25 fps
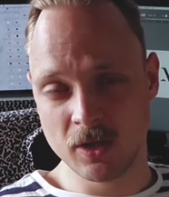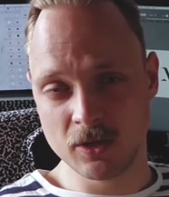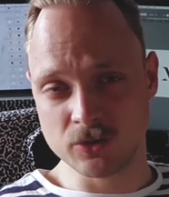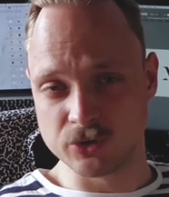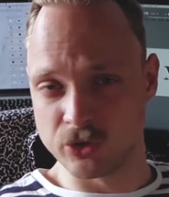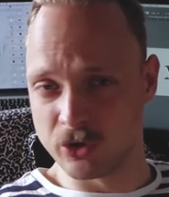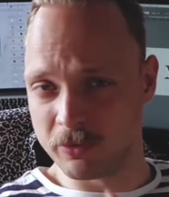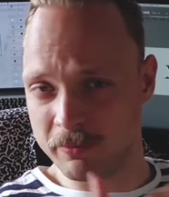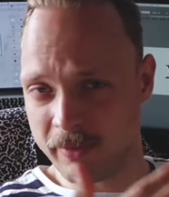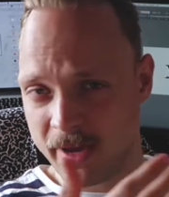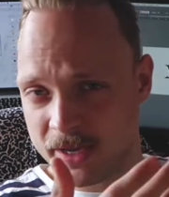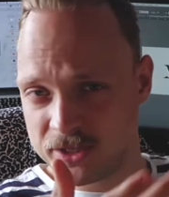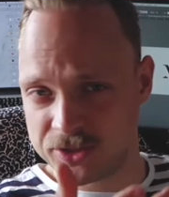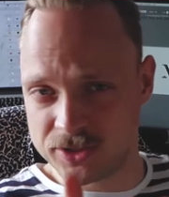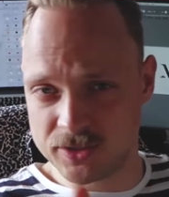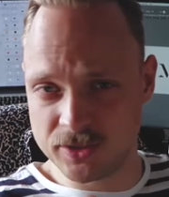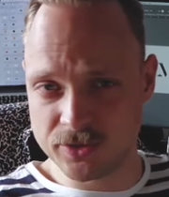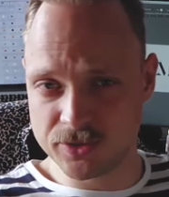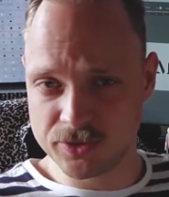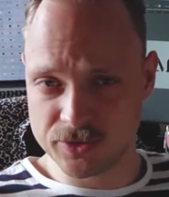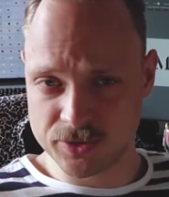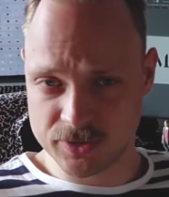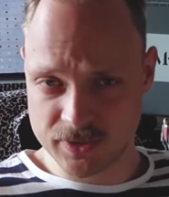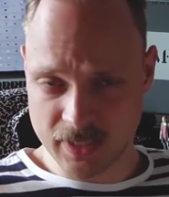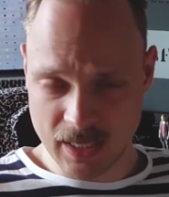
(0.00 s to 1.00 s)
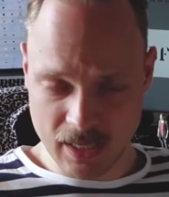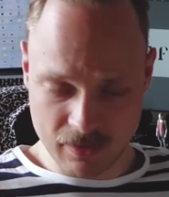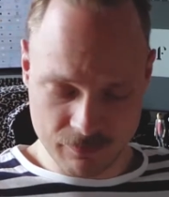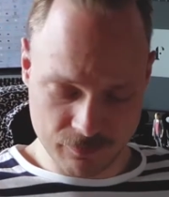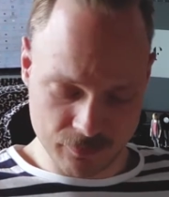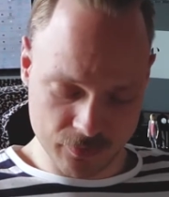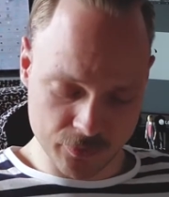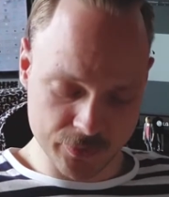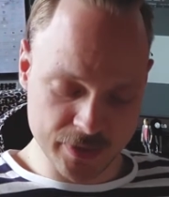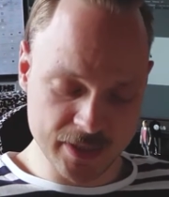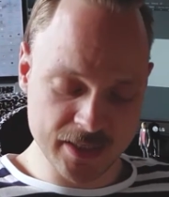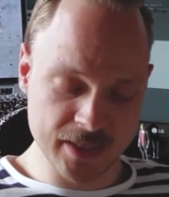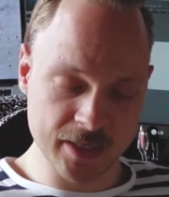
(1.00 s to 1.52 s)
So imagine
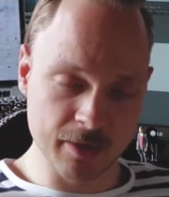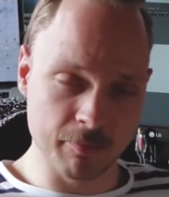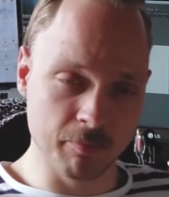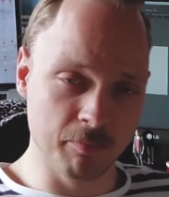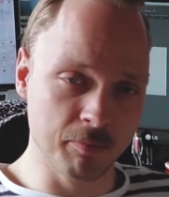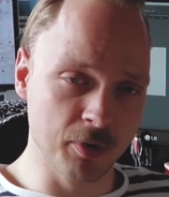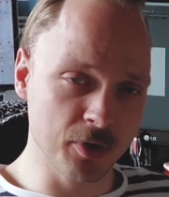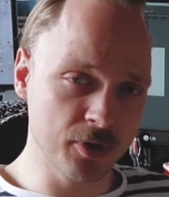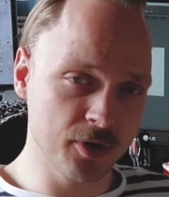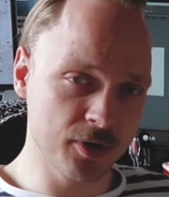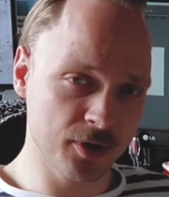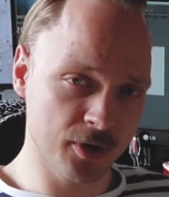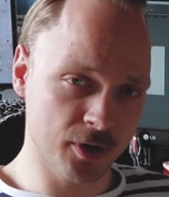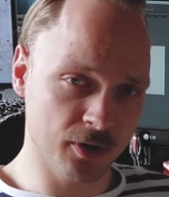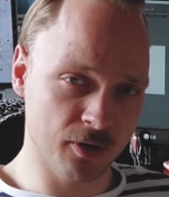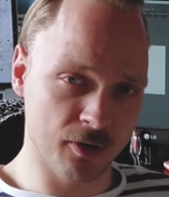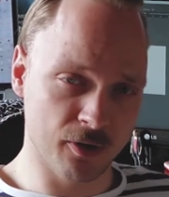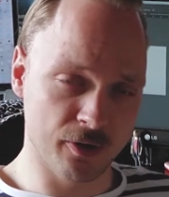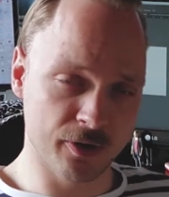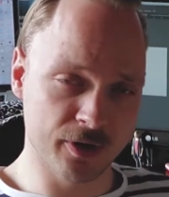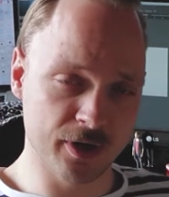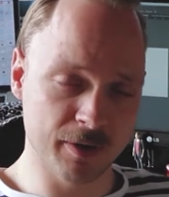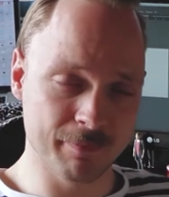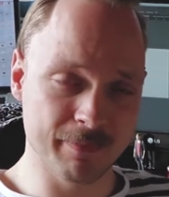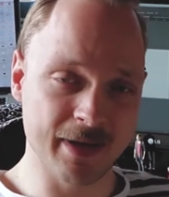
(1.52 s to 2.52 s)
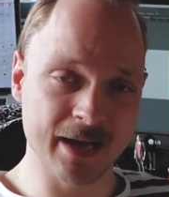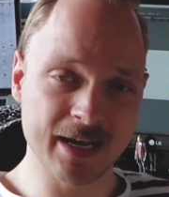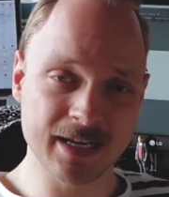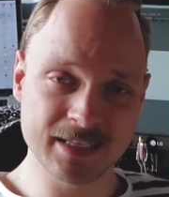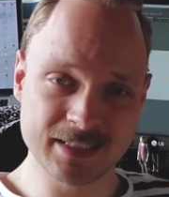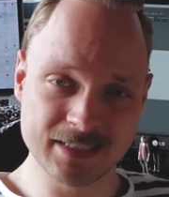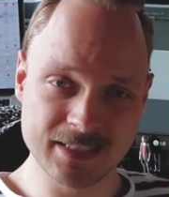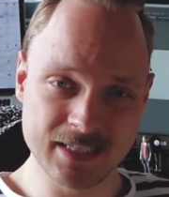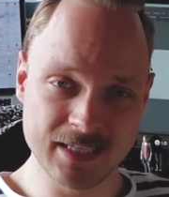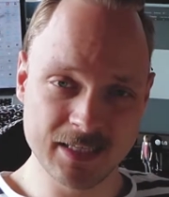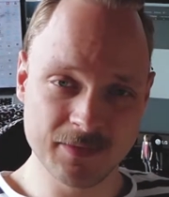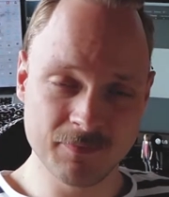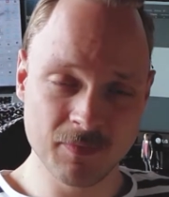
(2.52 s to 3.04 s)
yourself reading a book or a
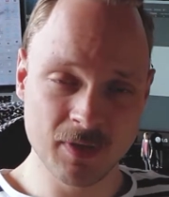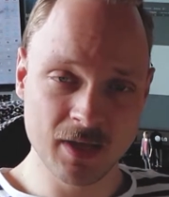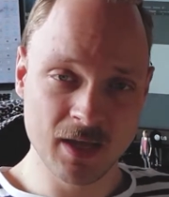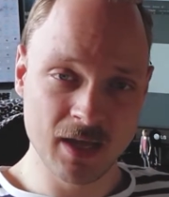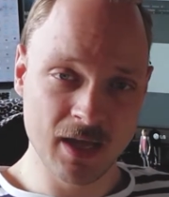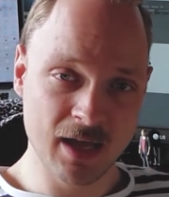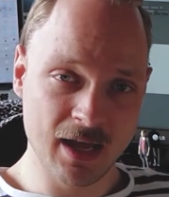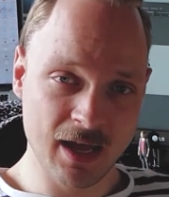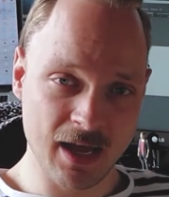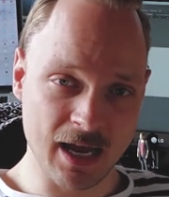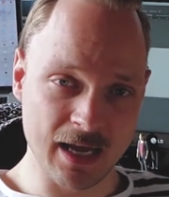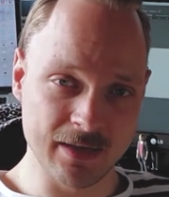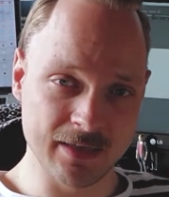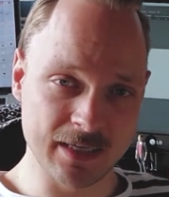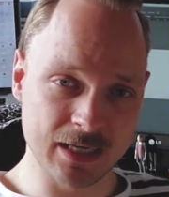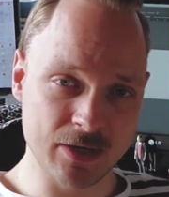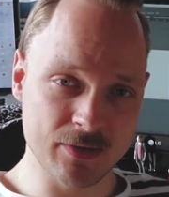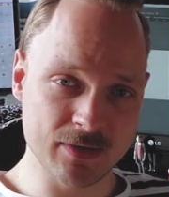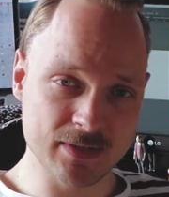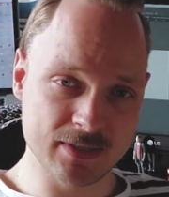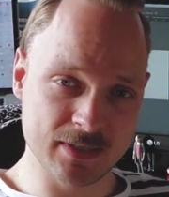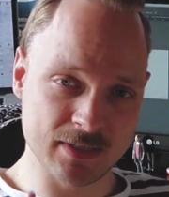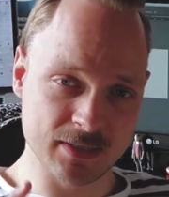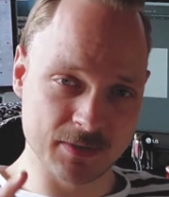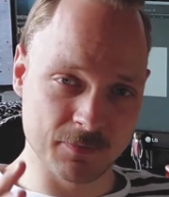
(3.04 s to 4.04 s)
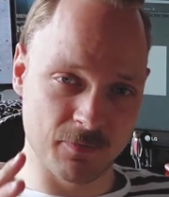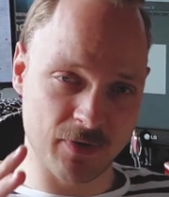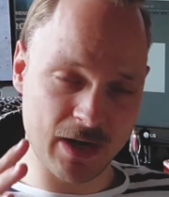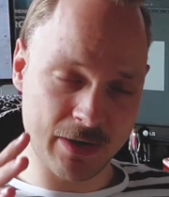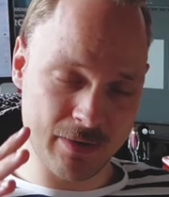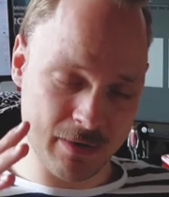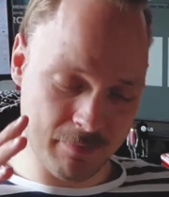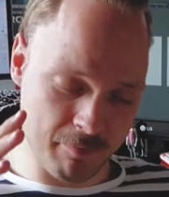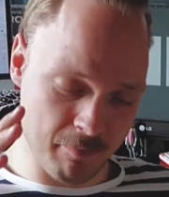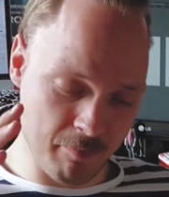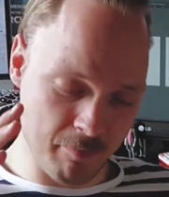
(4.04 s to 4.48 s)
magazine and there is this very